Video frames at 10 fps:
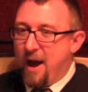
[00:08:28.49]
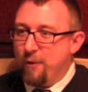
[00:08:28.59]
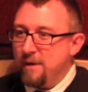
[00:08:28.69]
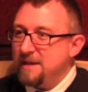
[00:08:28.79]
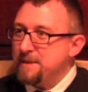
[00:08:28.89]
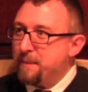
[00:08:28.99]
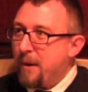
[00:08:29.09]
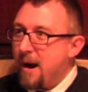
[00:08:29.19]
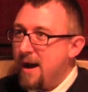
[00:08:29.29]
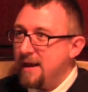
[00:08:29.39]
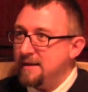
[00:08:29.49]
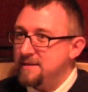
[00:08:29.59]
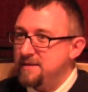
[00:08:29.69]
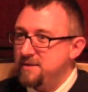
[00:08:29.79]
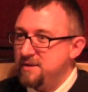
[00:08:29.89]
are really
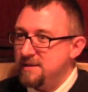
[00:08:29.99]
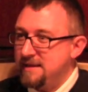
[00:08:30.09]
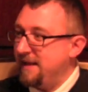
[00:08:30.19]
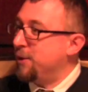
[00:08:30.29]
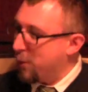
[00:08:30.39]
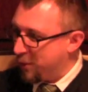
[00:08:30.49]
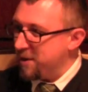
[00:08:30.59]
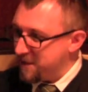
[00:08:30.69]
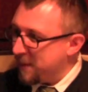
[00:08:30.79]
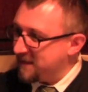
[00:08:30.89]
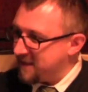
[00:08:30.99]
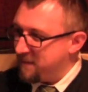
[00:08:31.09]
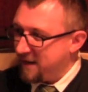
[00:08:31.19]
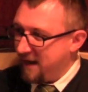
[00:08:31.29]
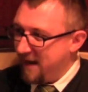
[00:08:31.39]
surprised to see Corcoran doing
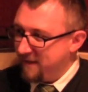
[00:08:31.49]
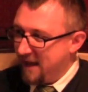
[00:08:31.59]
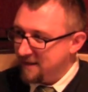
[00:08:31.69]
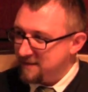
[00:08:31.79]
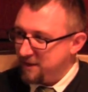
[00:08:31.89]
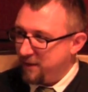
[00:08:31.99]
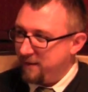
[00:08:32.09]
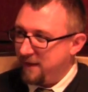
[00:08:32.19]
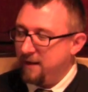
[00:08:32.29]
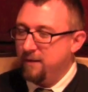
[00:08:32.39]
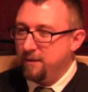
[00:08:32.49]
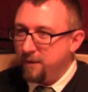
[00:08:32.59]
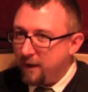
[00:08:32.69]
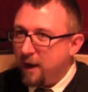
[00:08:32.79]
something like this. Think the